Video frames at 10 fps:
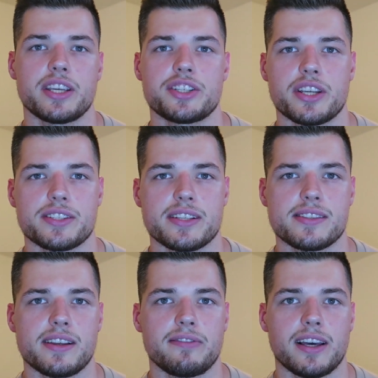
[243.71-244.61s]
teachings and
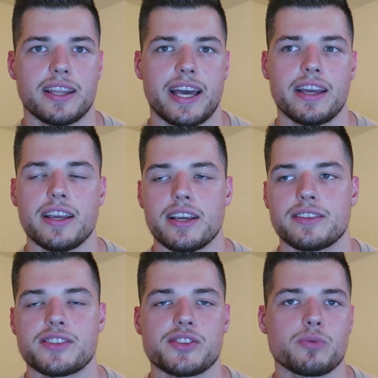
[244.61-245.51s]
stuff like that.
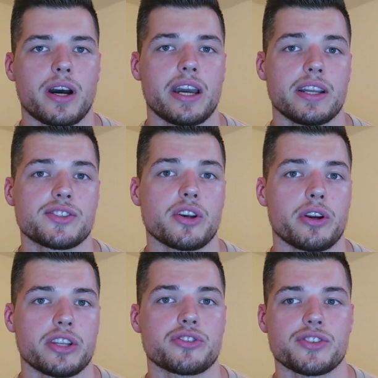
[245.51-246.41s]
This is why it's
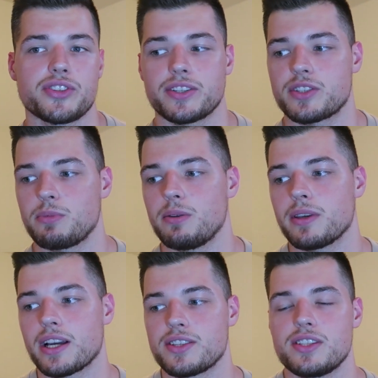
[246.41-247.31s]
so interesting to me,
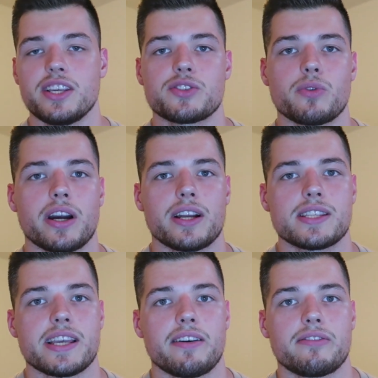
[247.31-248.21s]
because these
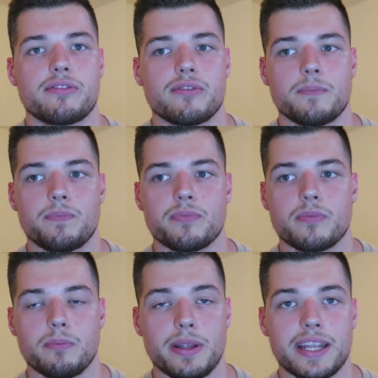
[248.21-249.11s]
words have
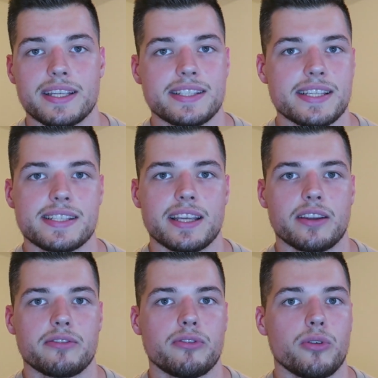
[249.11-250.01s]
been
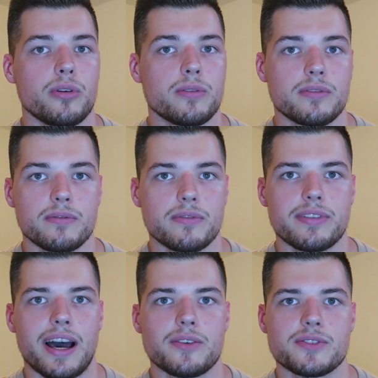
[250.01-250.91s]
existing for
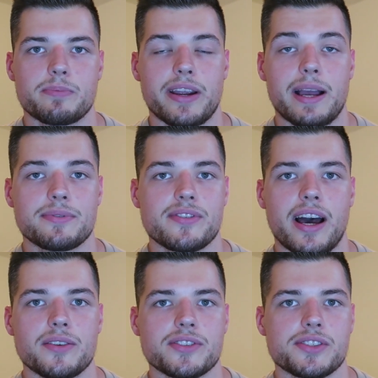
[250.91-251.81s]
perhaps
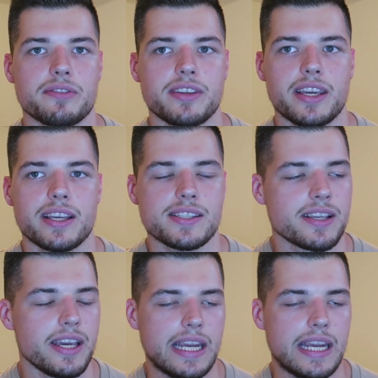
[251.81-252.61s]
thousands of years.